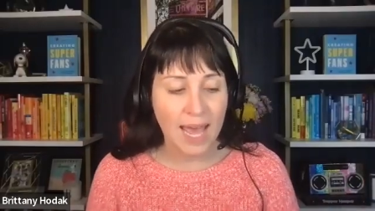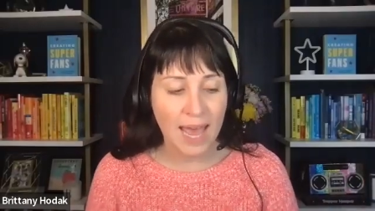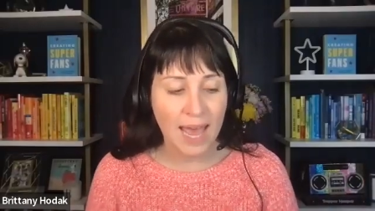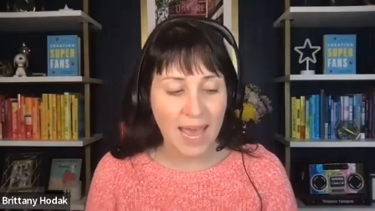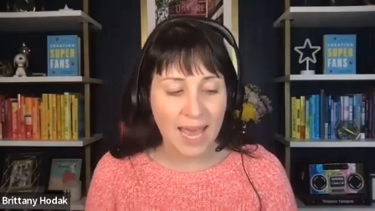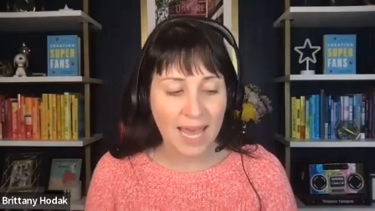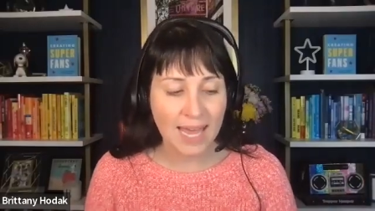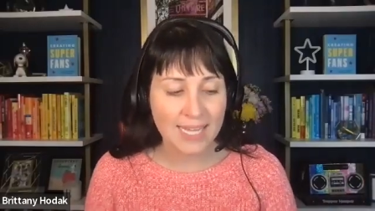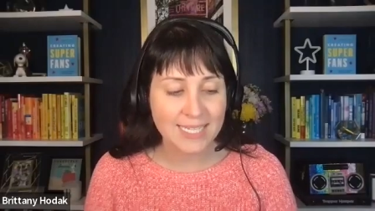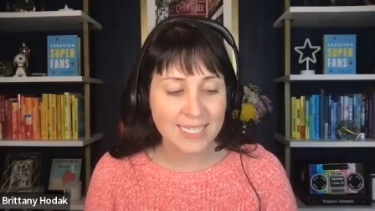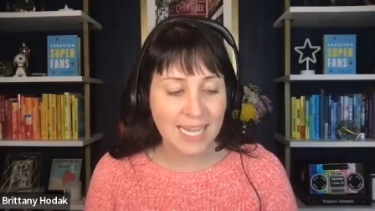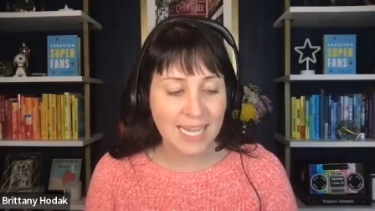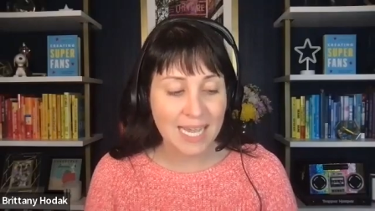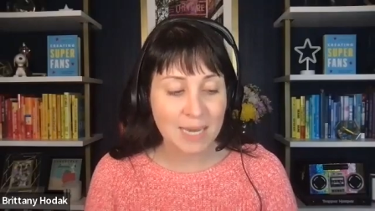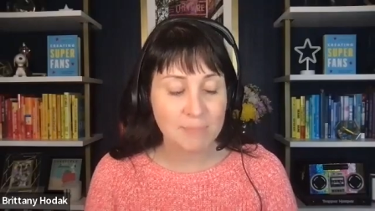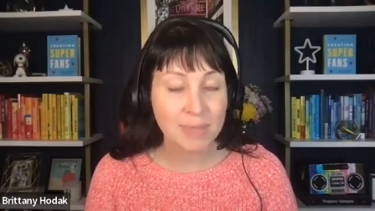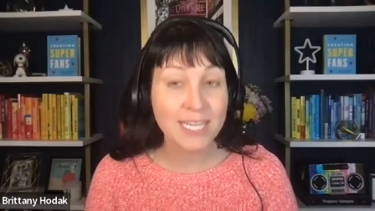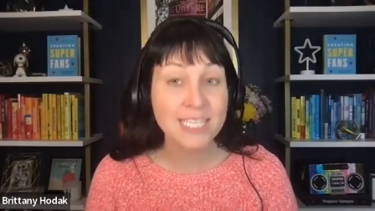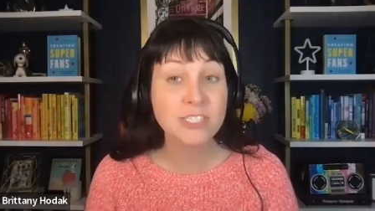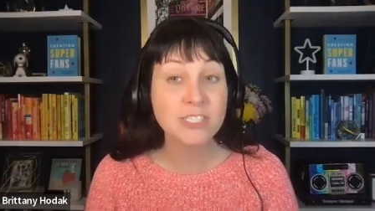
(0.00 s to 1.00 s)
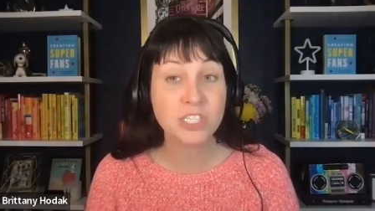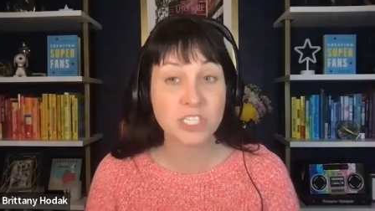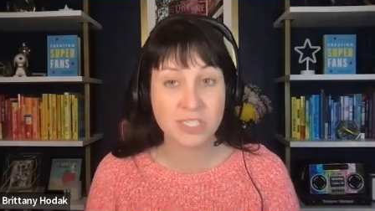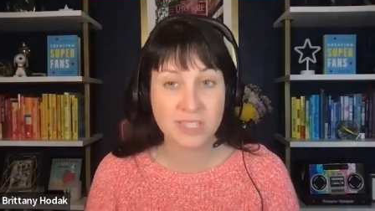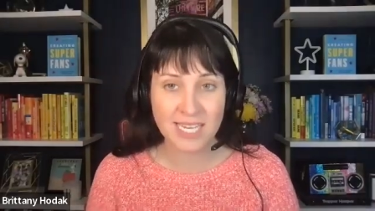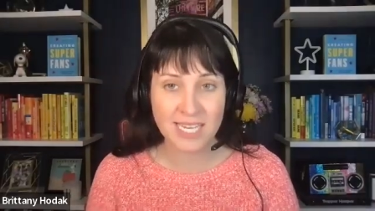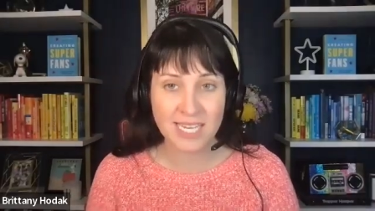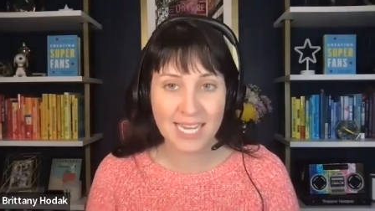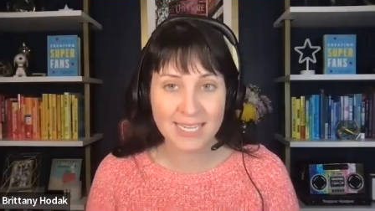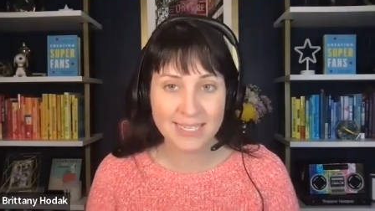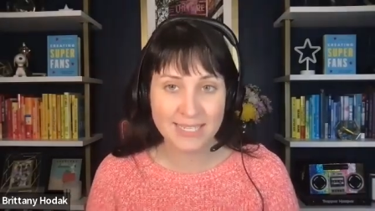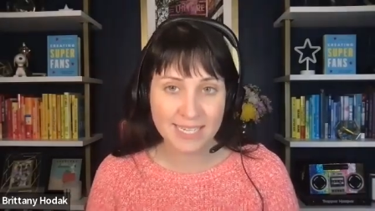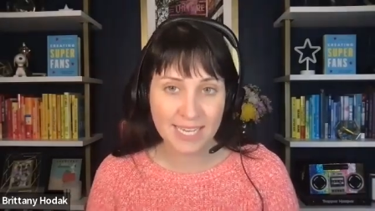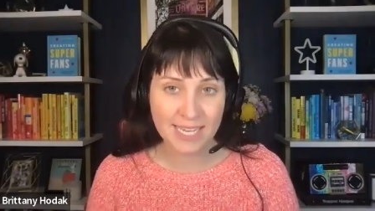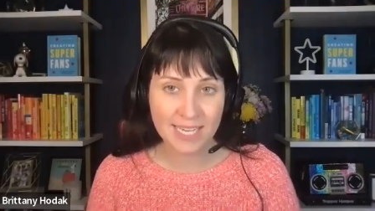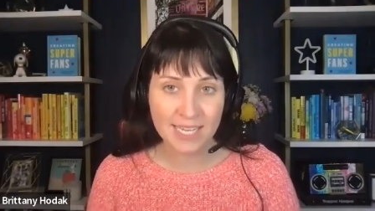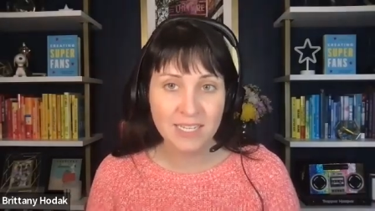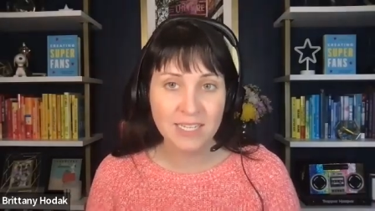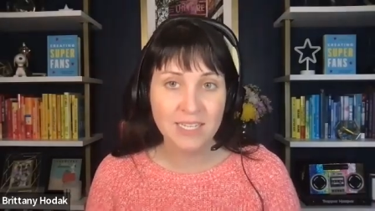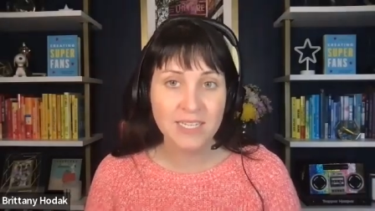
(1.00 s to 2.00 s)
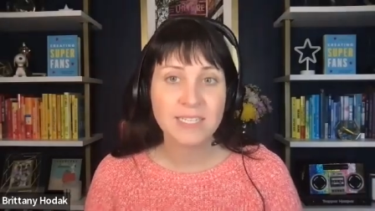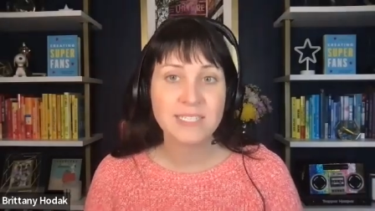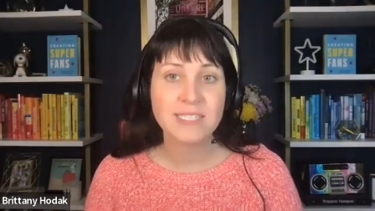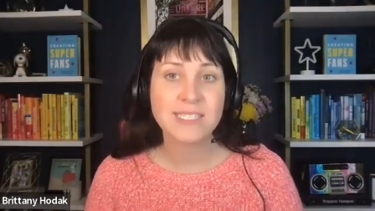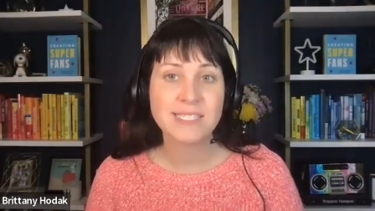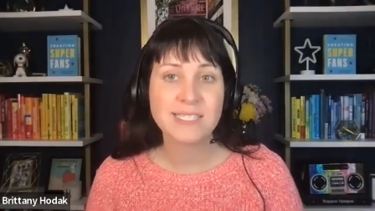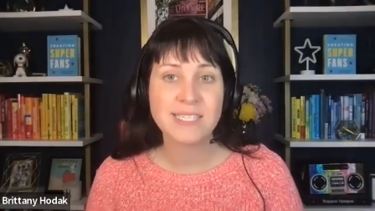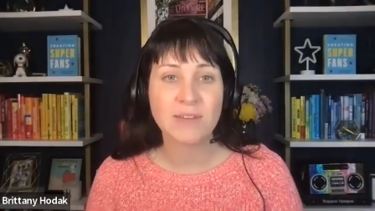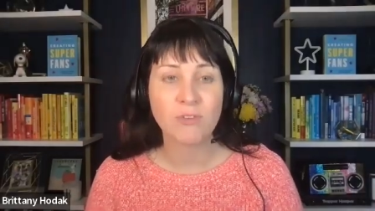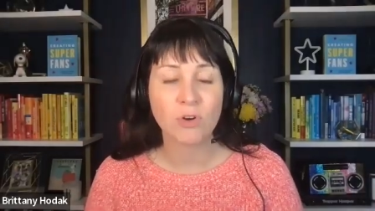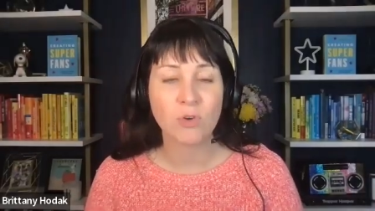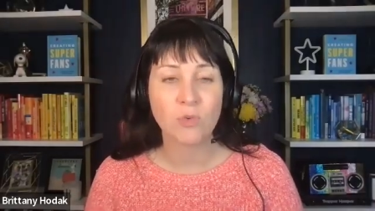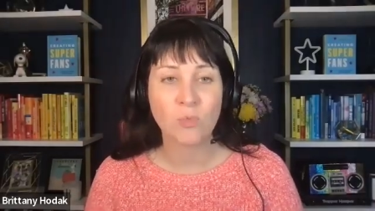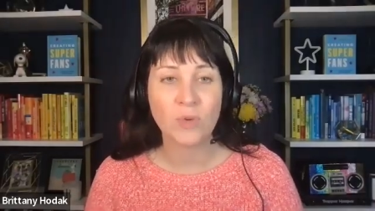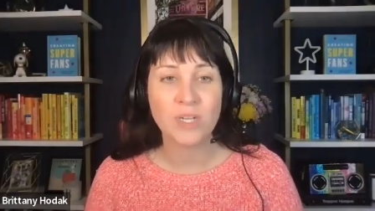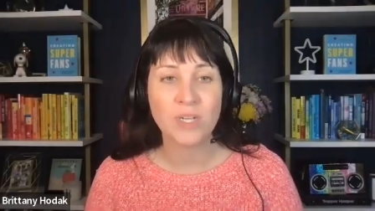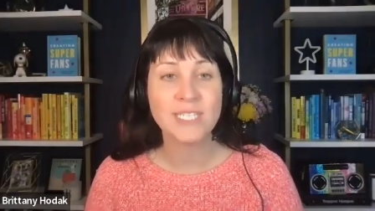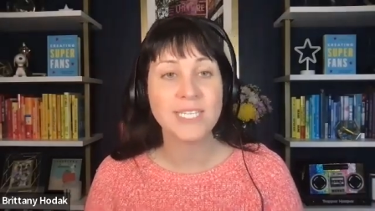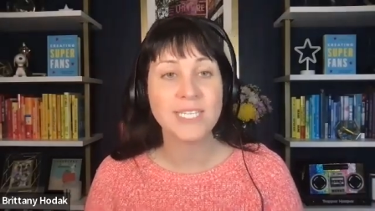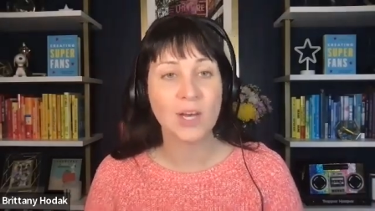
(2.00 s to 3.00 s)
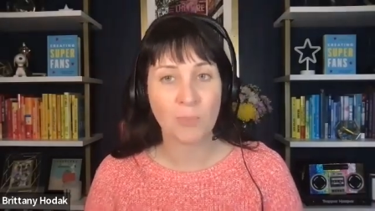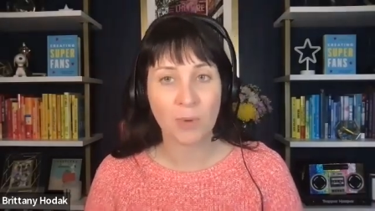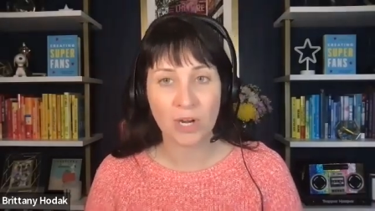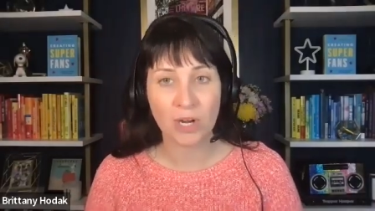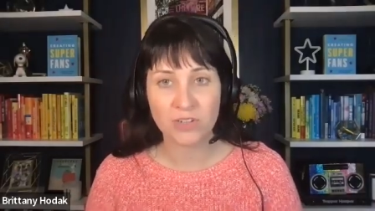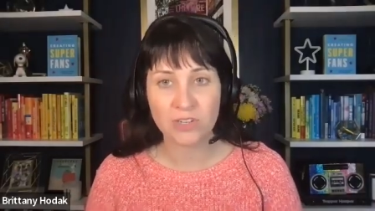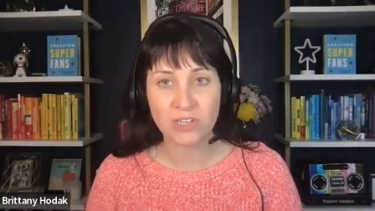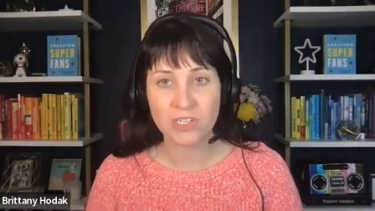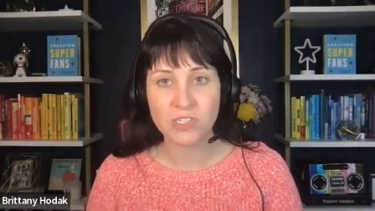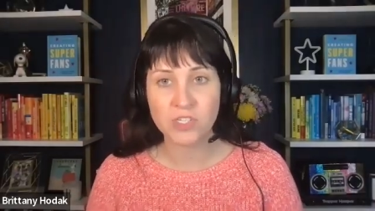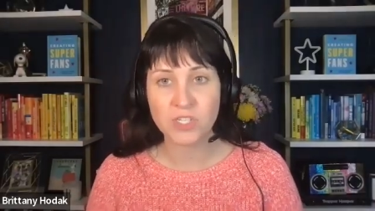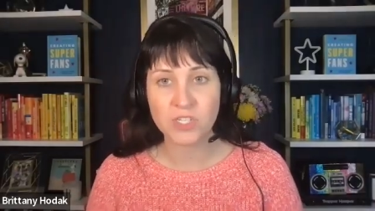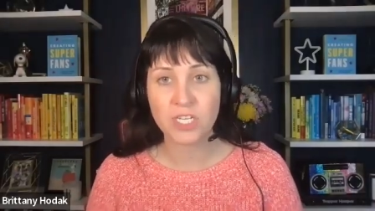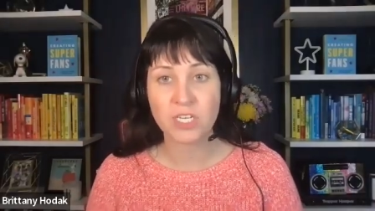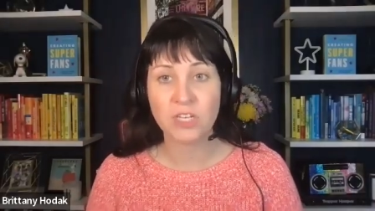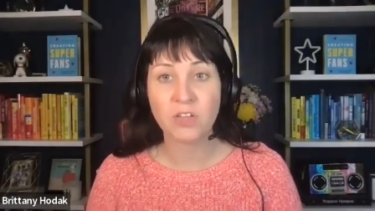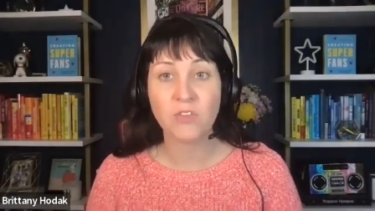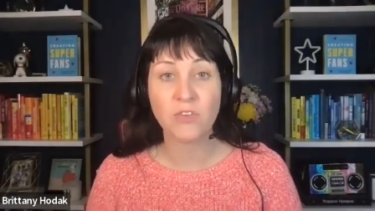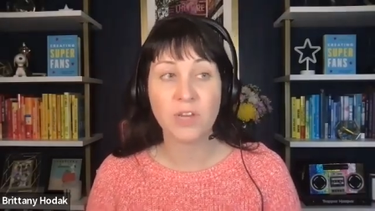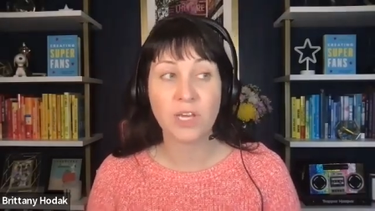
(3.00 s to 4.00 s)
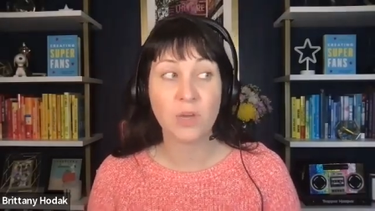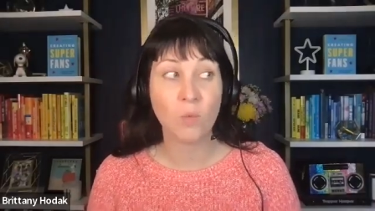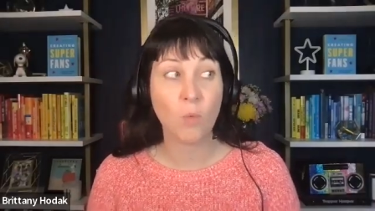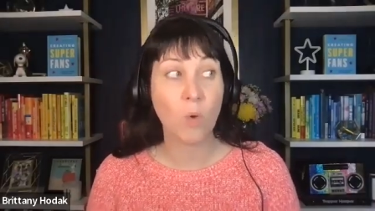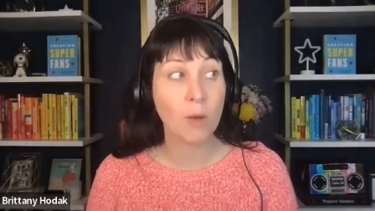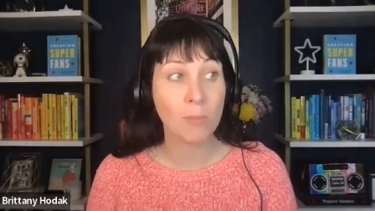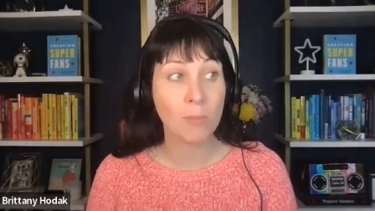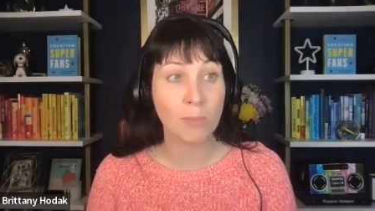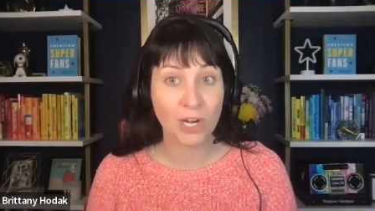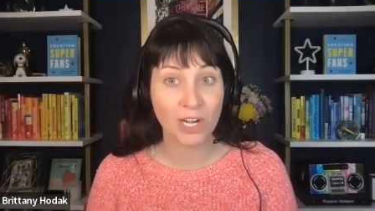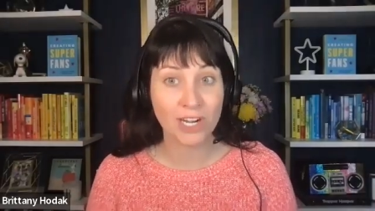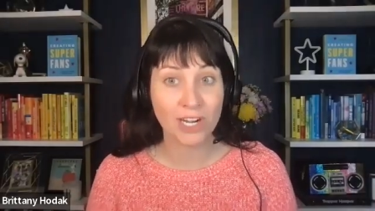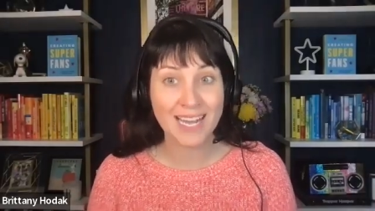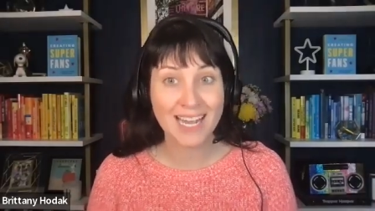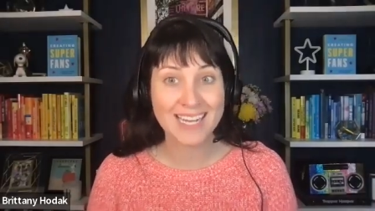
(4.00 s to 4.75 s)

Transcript: And I'd pitched the idea to several retail partners, including Walmart,